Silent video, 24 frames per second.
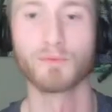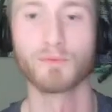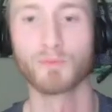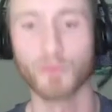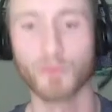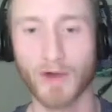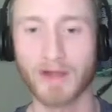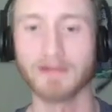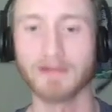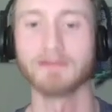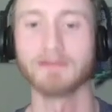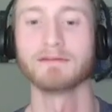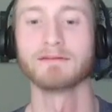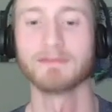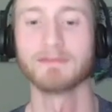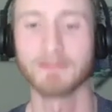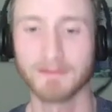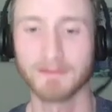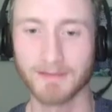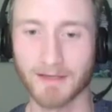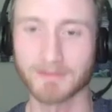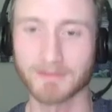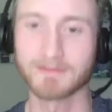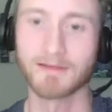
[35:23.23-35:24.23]
Right. Yeah.
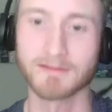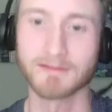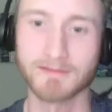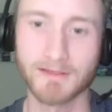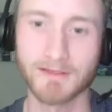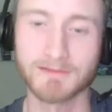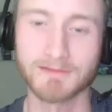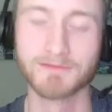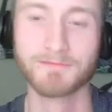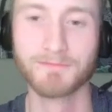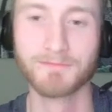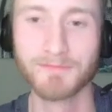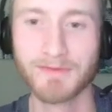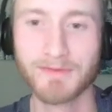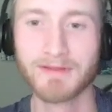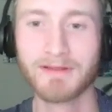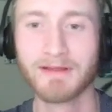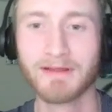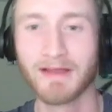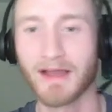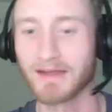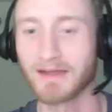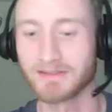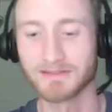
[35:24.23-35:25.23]
Yes, yes, yes. Okay.
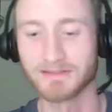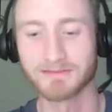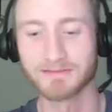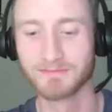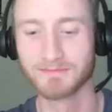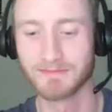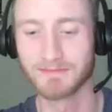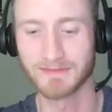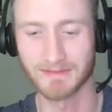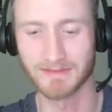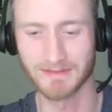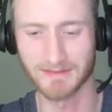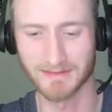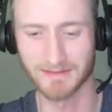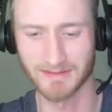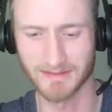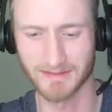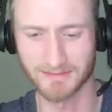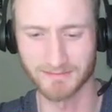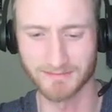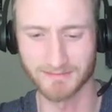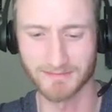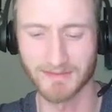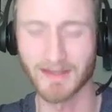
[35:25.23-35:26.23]
Just
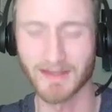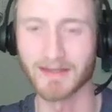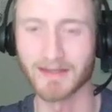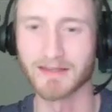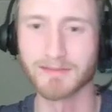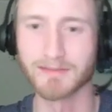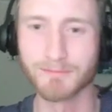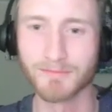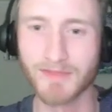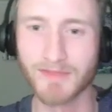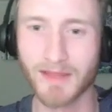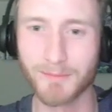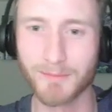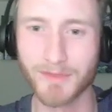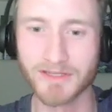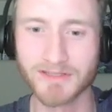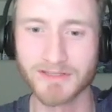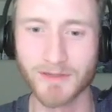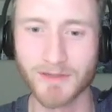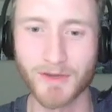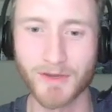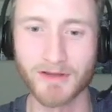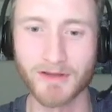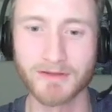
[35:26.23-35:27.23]
it, I get that mixed
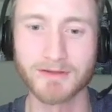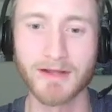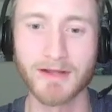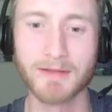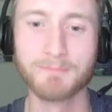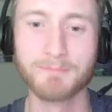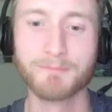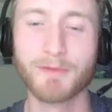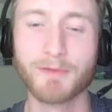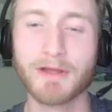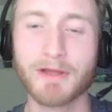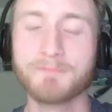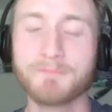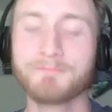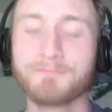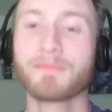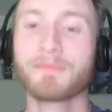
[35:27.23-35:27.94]
up all the time, but